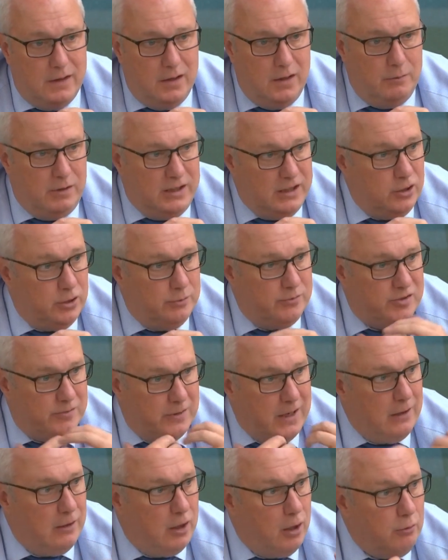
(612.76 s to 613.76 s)
when it comes
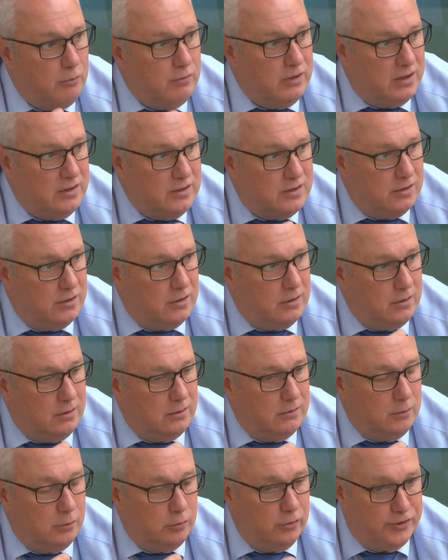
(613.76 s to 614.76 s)
to our own
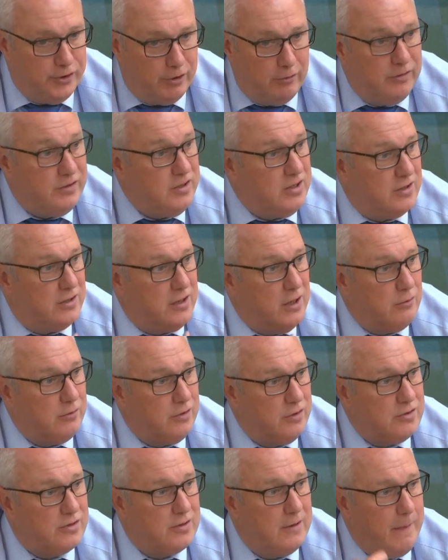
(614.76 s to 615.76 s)
internal authorities and
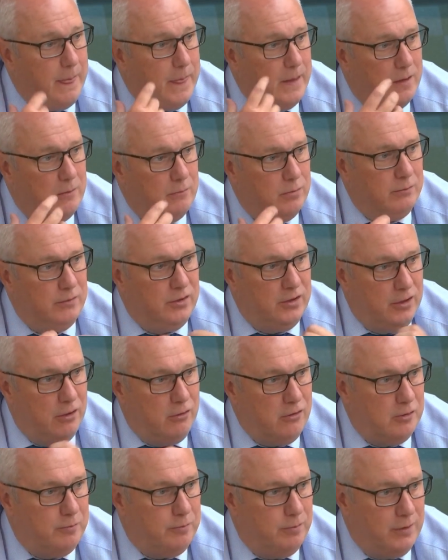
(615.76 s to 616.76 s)
owners. But with
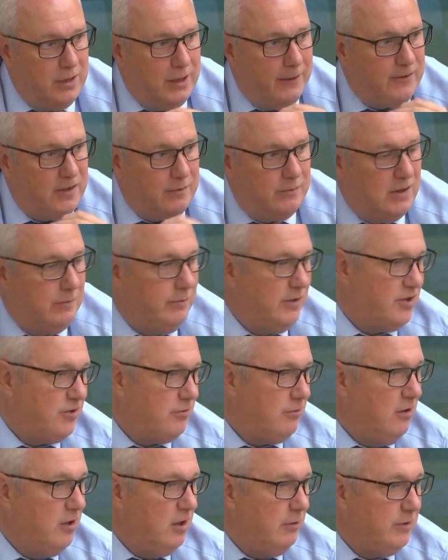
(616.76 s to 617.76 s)
Europe, we have to be a bit
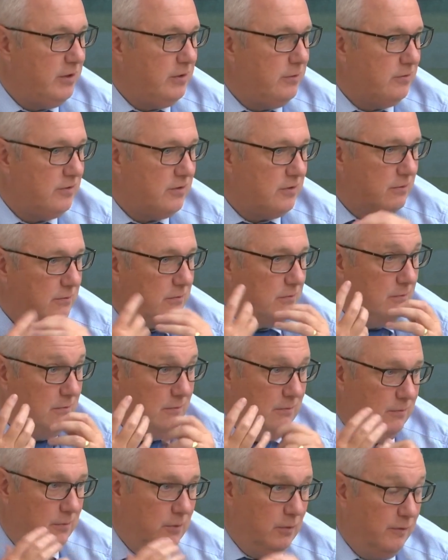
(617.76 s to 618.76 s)
stronger because,
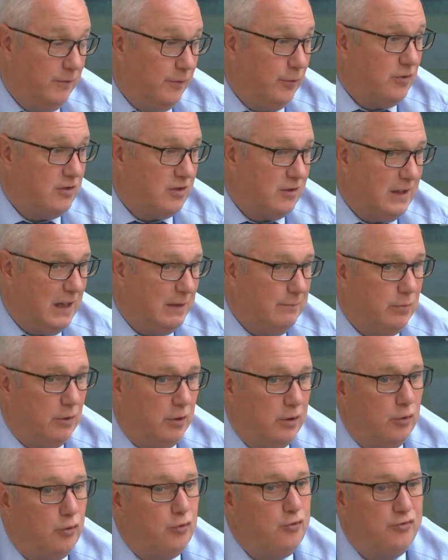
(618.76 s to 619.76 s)
unfortunately, they
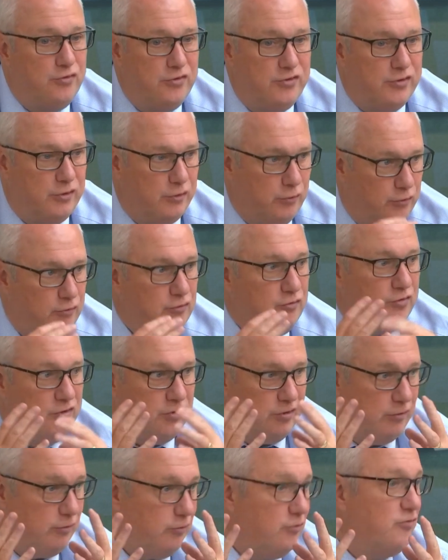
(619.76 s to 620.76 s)
buy hundreds and
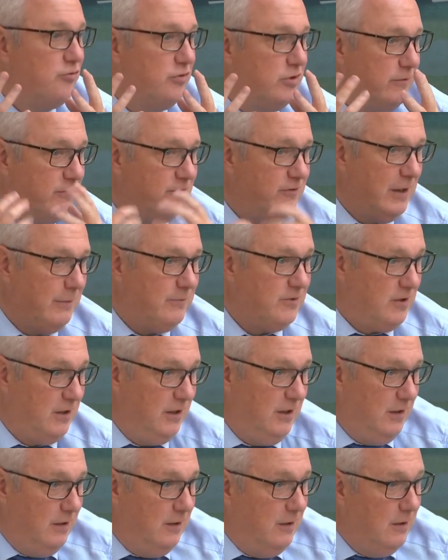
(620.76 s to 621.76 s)
hundreds and hundreds of trams a
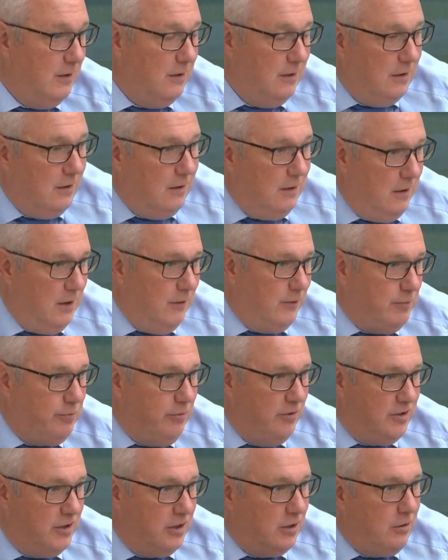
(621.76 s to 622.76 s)
year. You have to
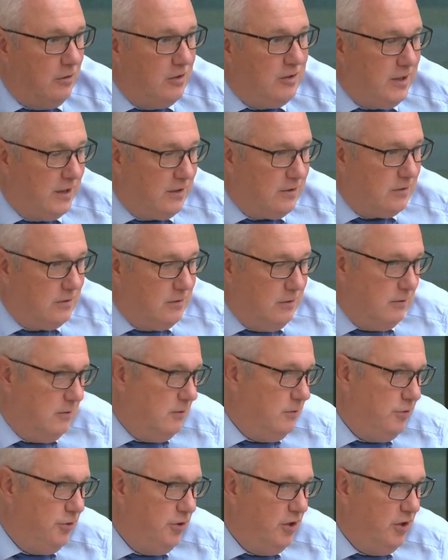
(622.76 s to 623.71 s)
put into context that